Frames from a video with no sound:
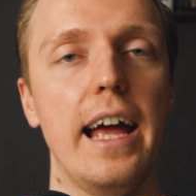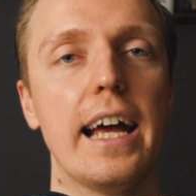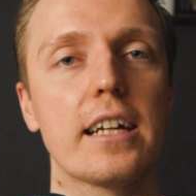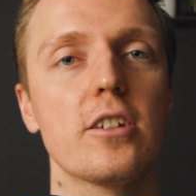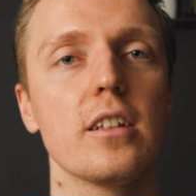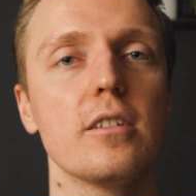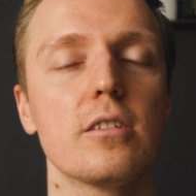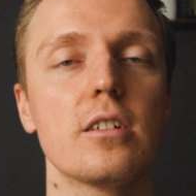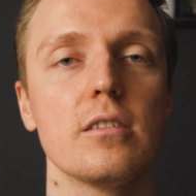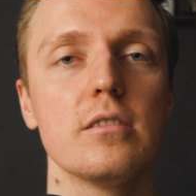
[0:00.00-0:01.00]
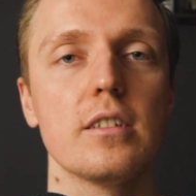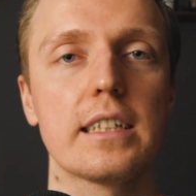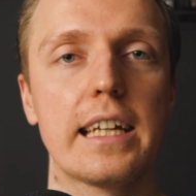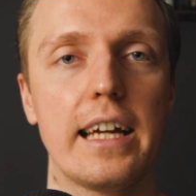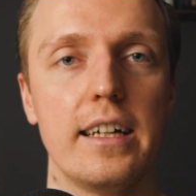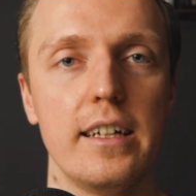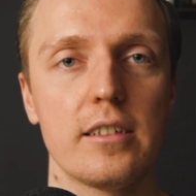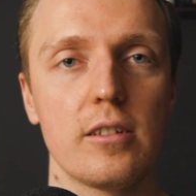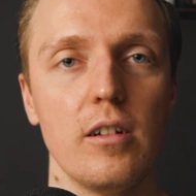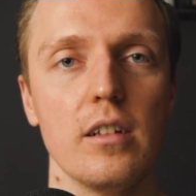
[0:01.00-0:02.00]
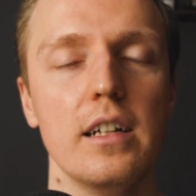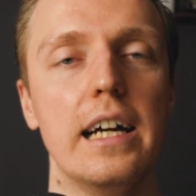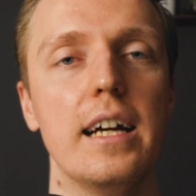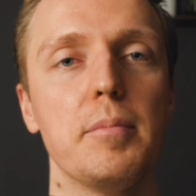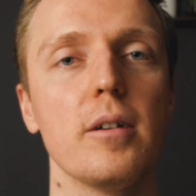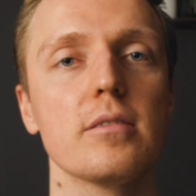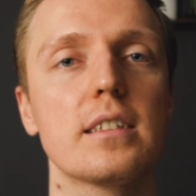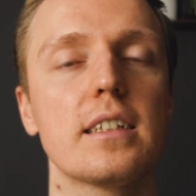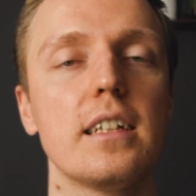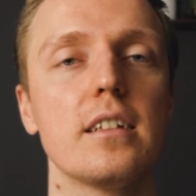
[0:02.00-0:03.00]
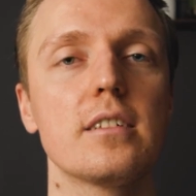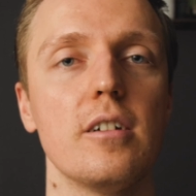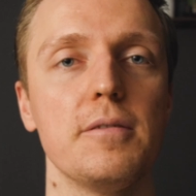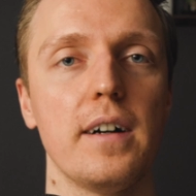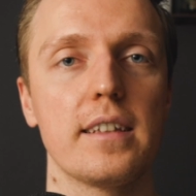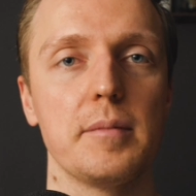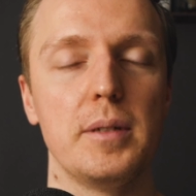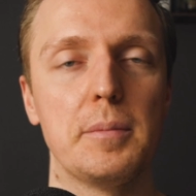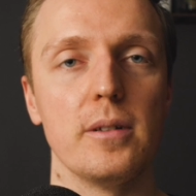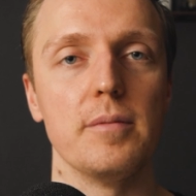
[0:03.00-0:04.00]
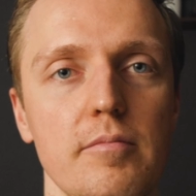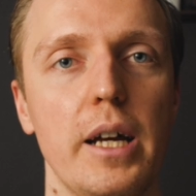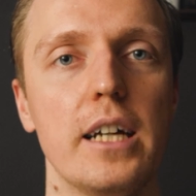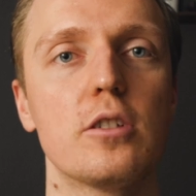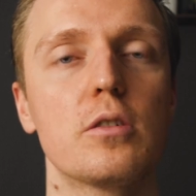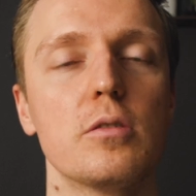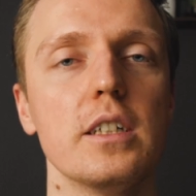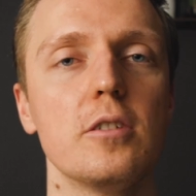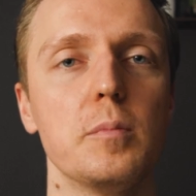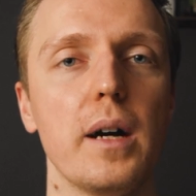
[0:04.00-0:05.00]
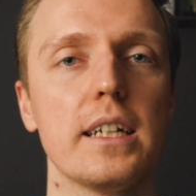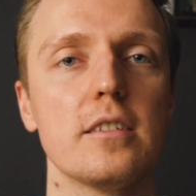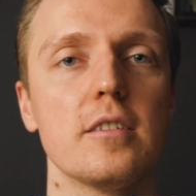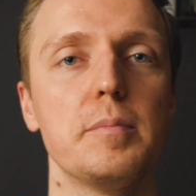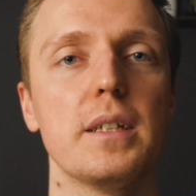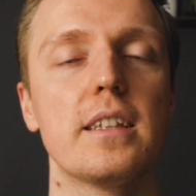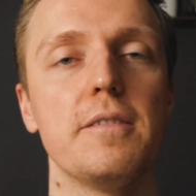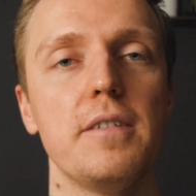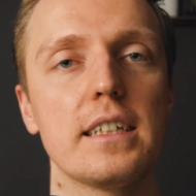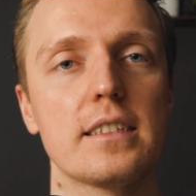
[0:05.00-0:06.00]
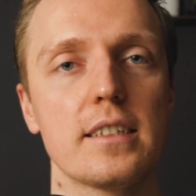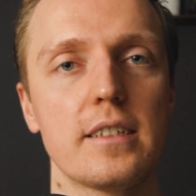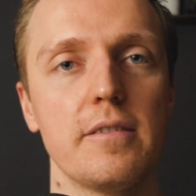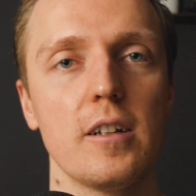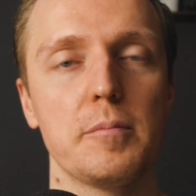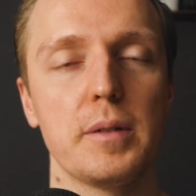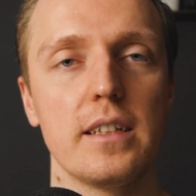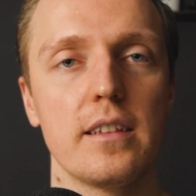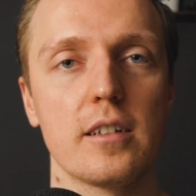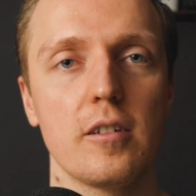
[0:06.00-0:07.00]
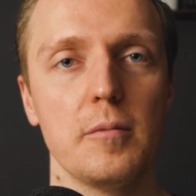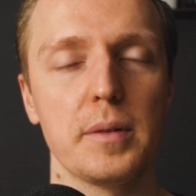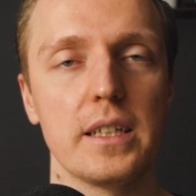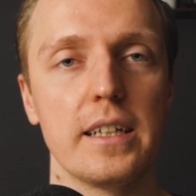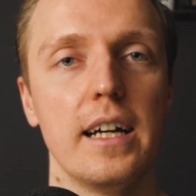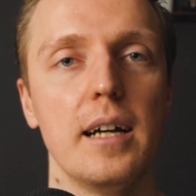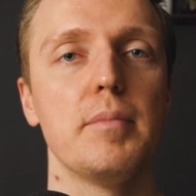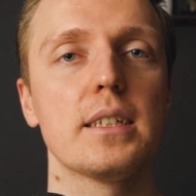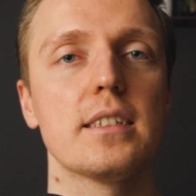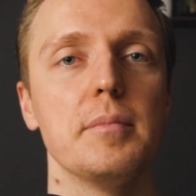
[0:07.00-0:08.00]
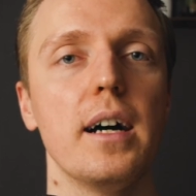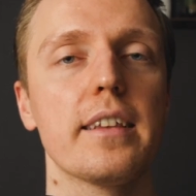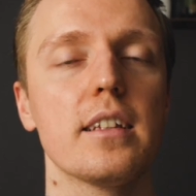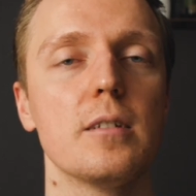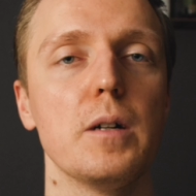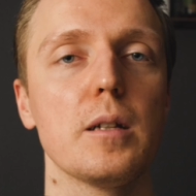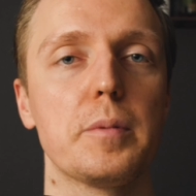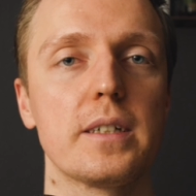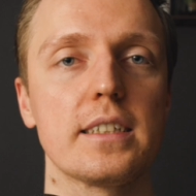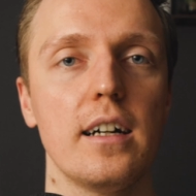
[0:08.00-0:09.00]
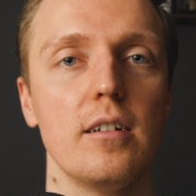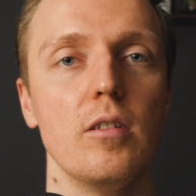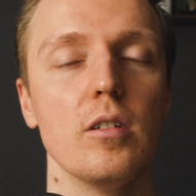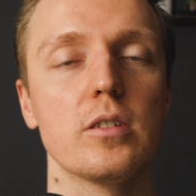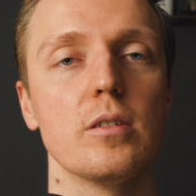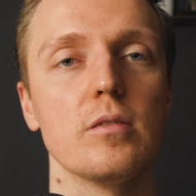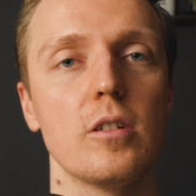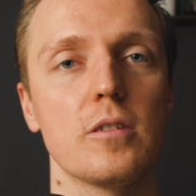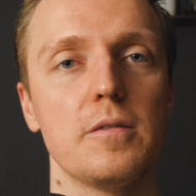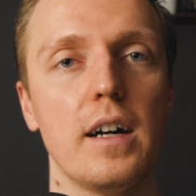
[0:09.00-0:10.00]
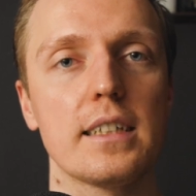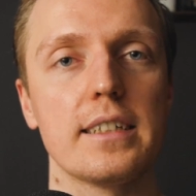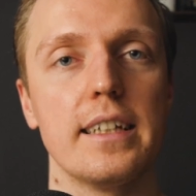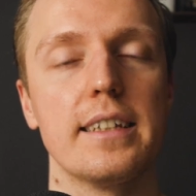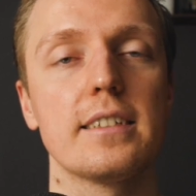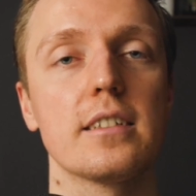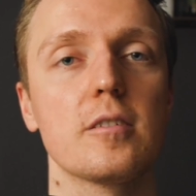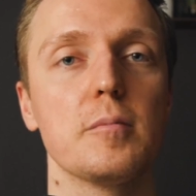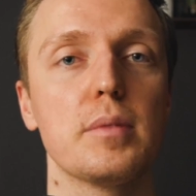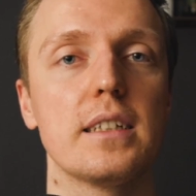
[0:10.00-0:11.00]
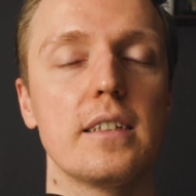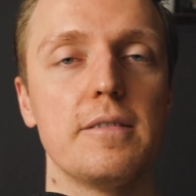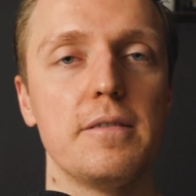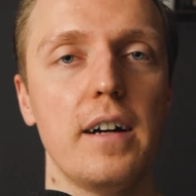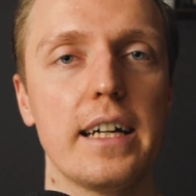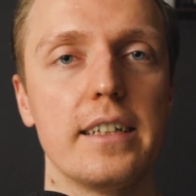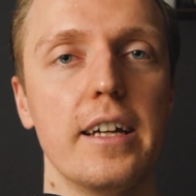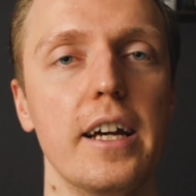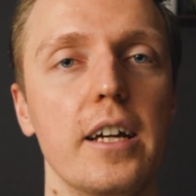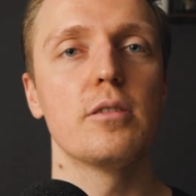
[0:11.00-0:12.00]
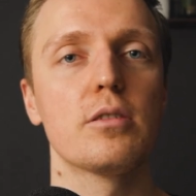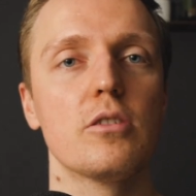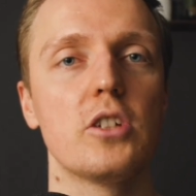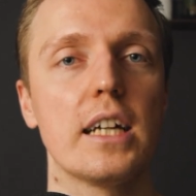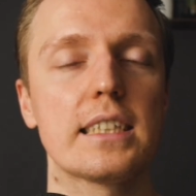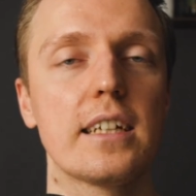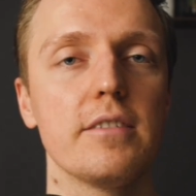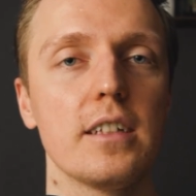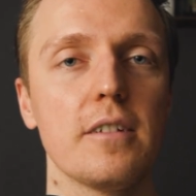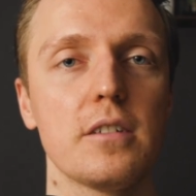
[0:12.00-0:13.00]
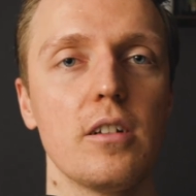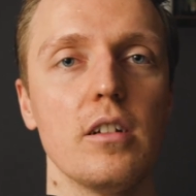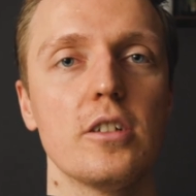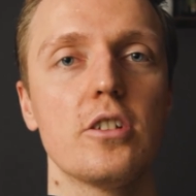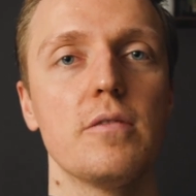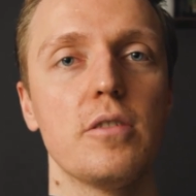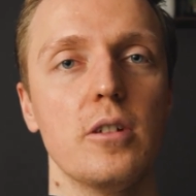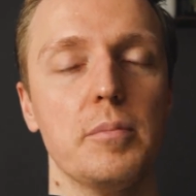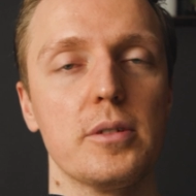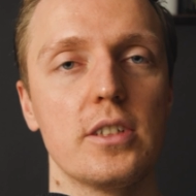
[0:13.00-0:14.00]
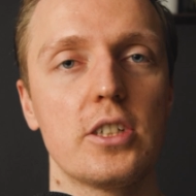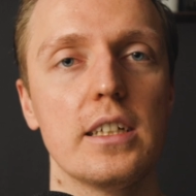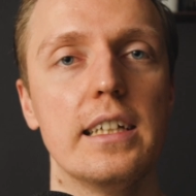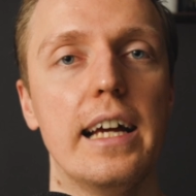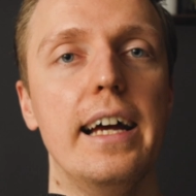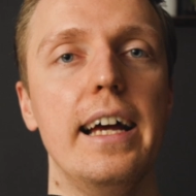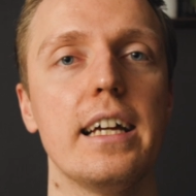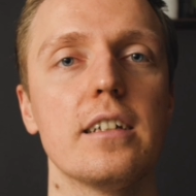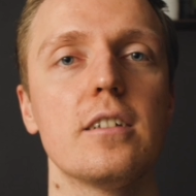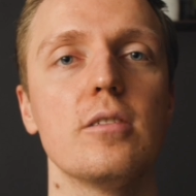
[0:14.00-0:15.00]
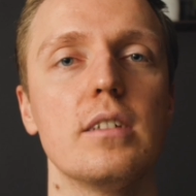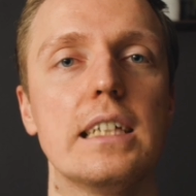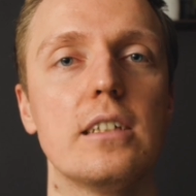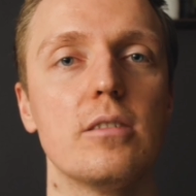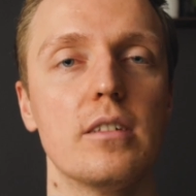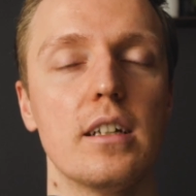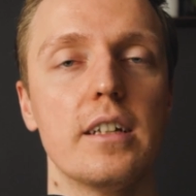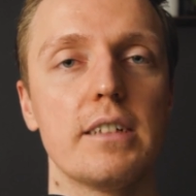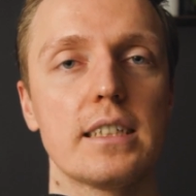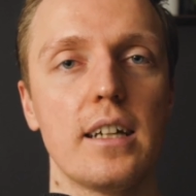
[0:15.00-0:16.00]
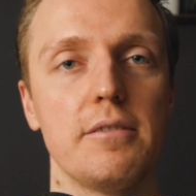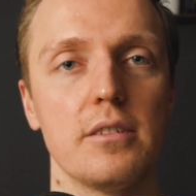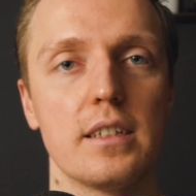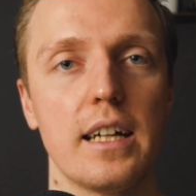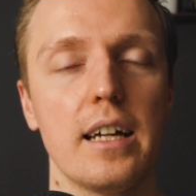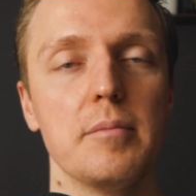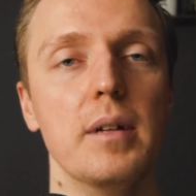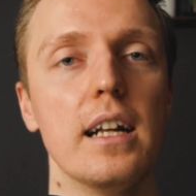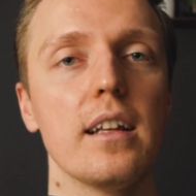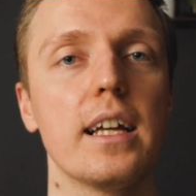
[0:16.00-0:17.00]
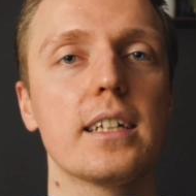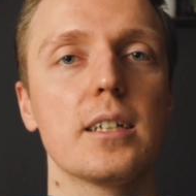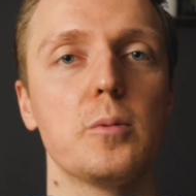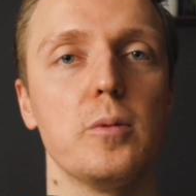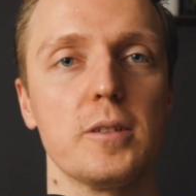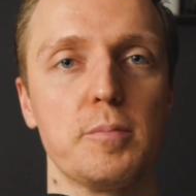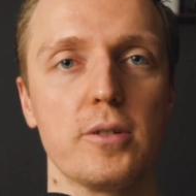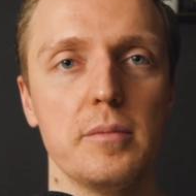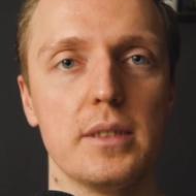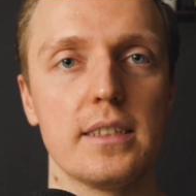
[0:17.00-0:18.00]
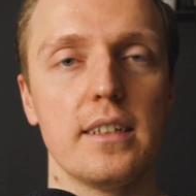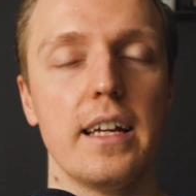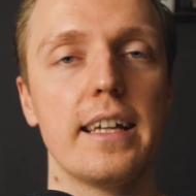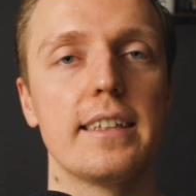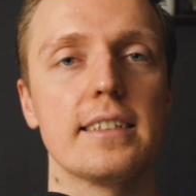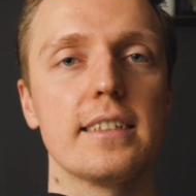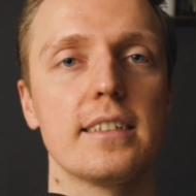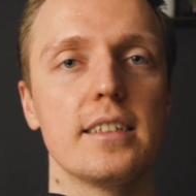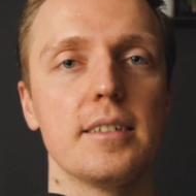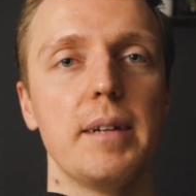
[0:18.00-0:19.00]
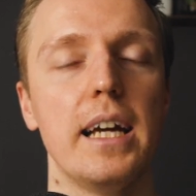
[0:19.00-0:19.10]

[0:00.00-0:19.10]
Actually, you should not care at all about skills of other people. Sure, you might not be the fastest developer in the company, but some other developers are also not faster. This is completely fine. You should just have enough knowledge for your position and you need to deliver stuff on time like it was promised. This is it.